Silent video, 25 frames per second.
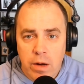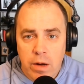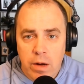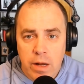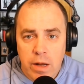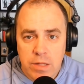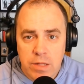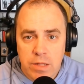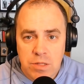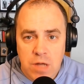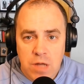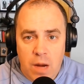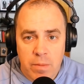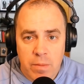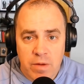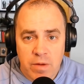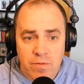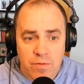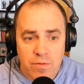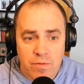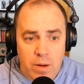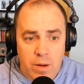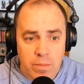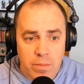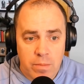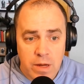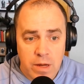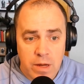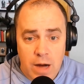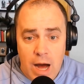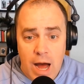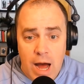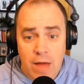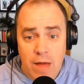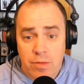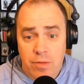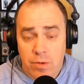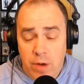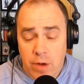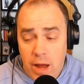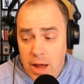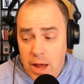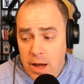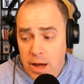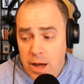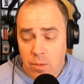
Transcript: And it's coming from either, hey,